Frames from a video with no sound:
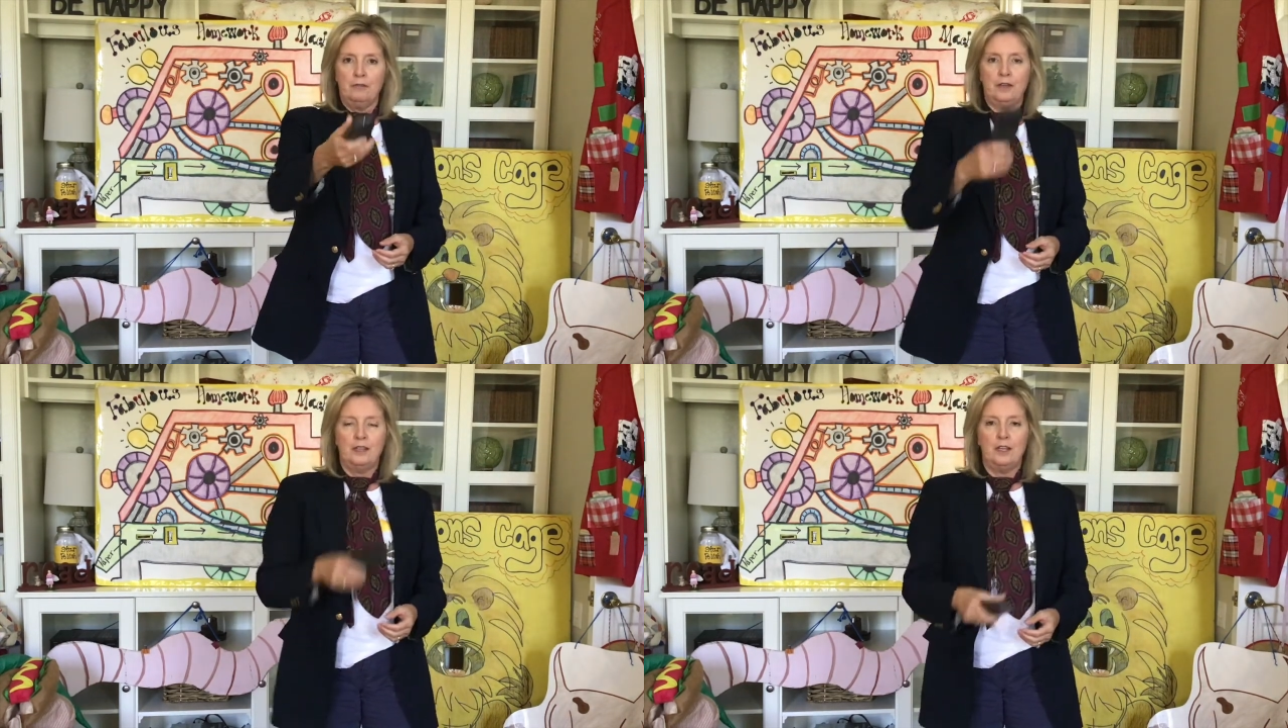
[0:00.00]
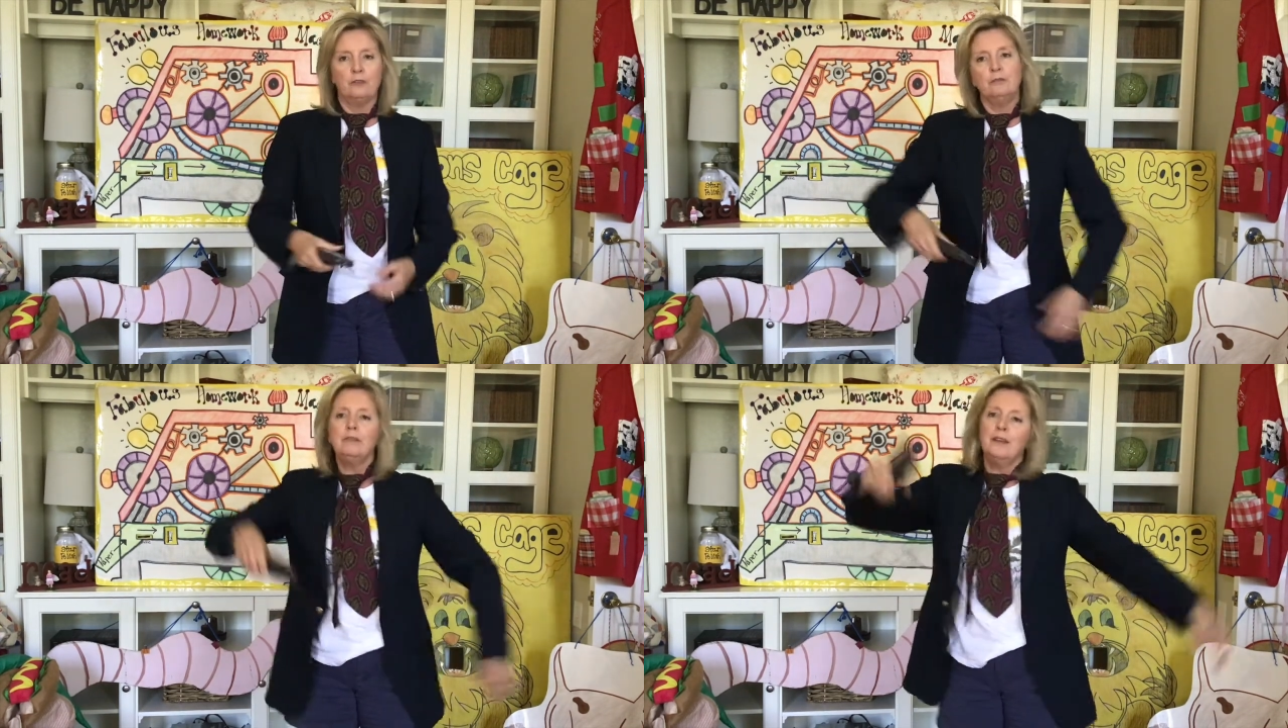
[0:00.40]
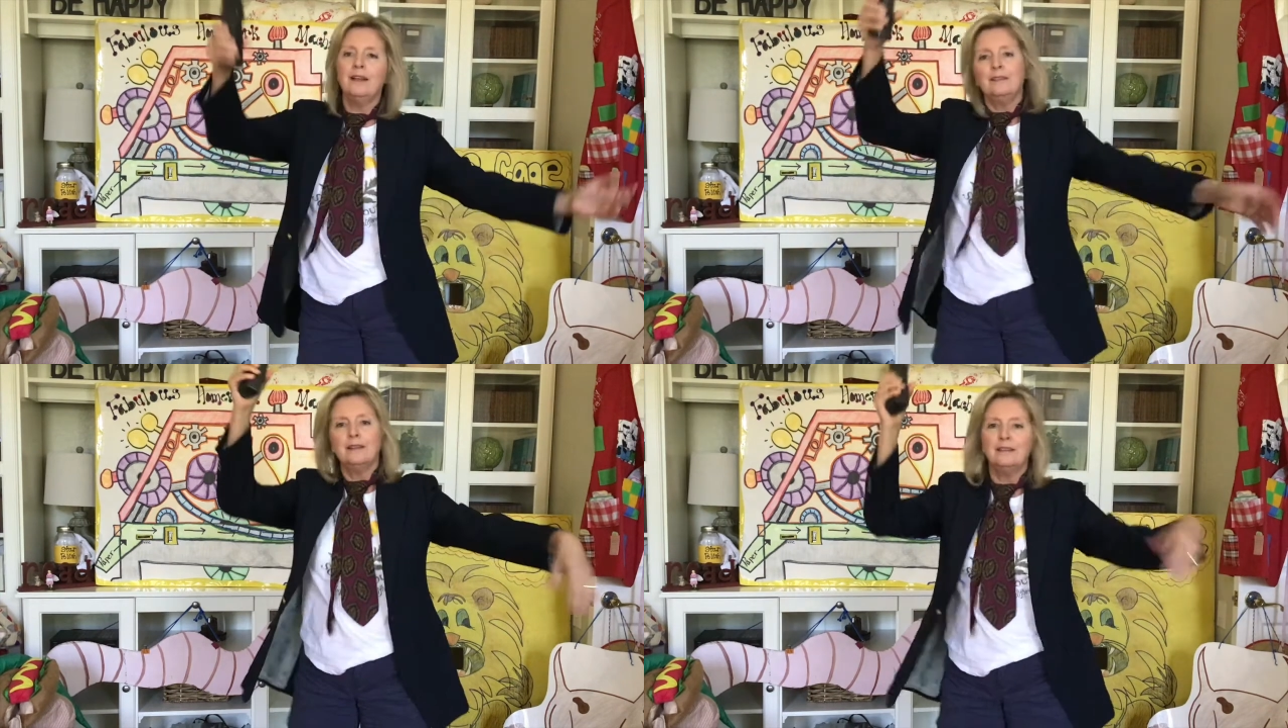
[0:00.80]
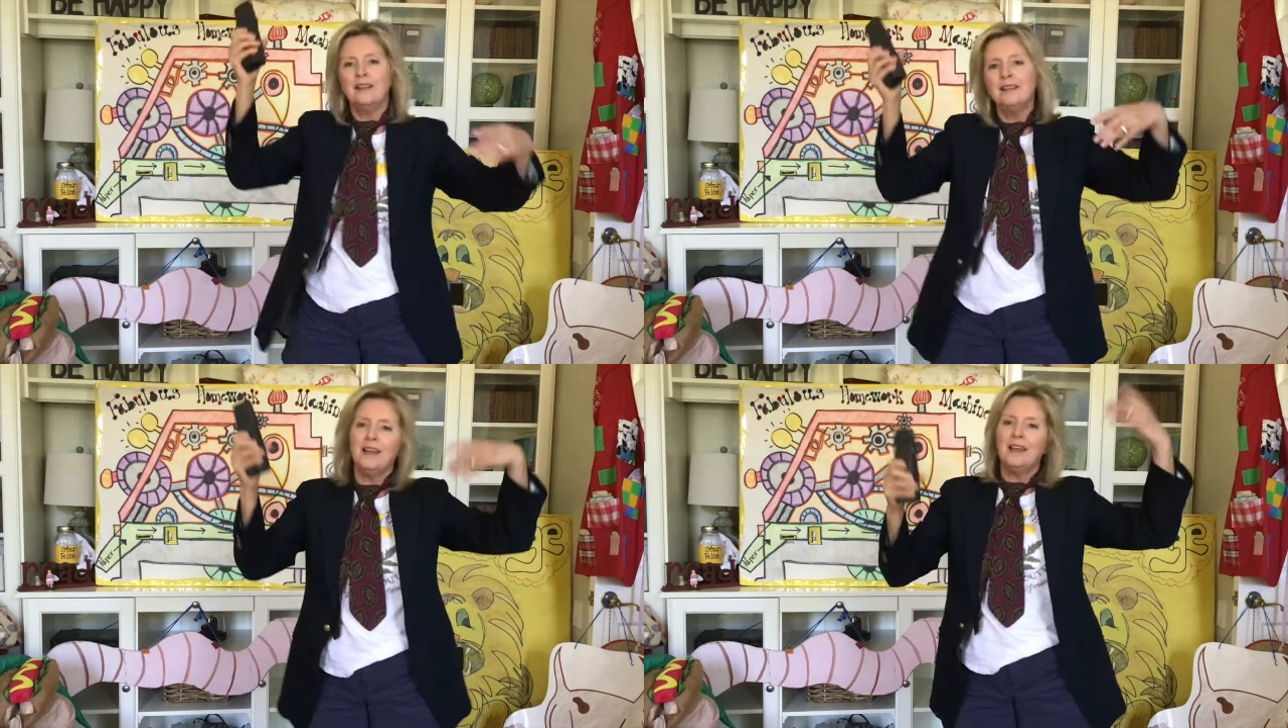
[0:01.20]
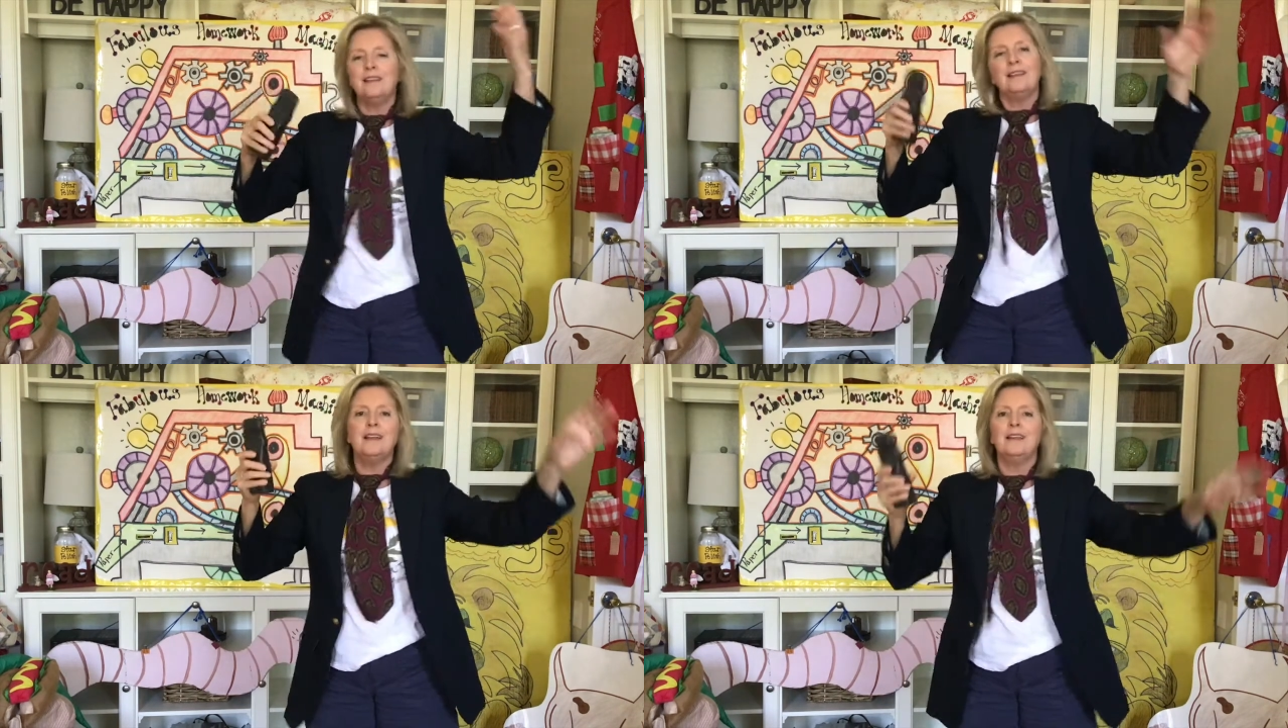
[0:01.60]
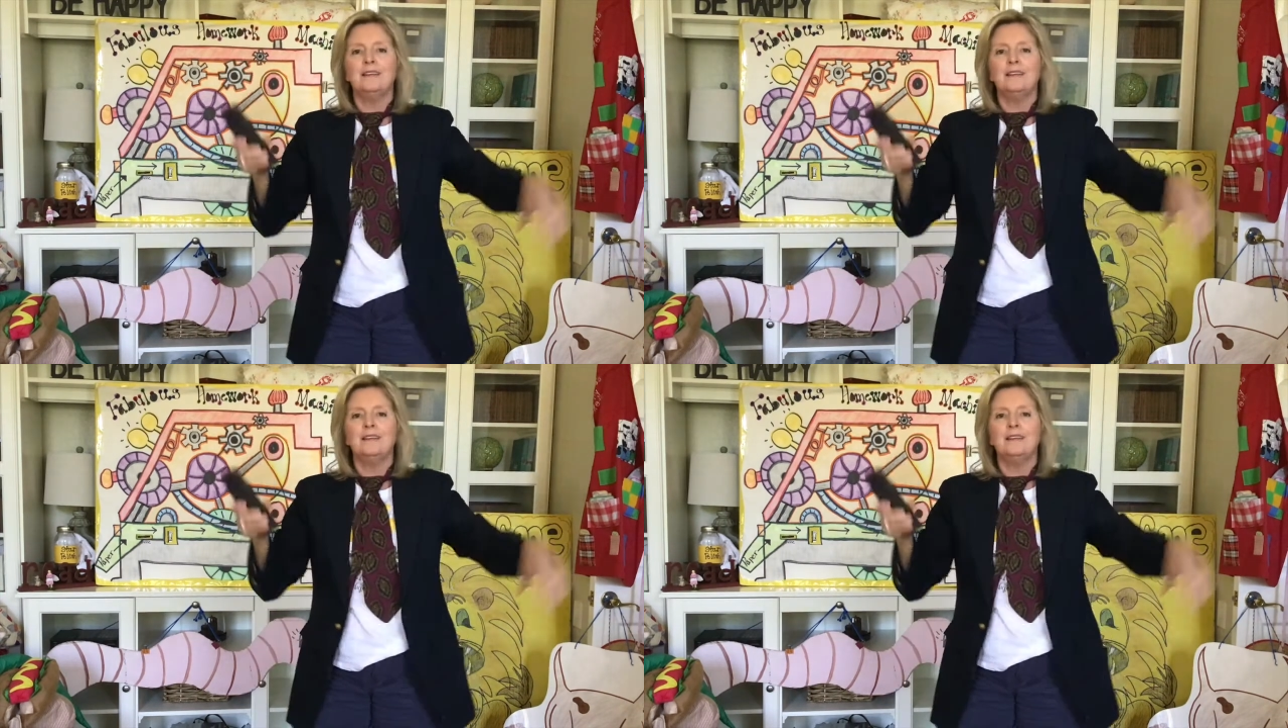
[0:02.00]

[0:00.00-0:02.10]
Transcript: then he goes la la la la.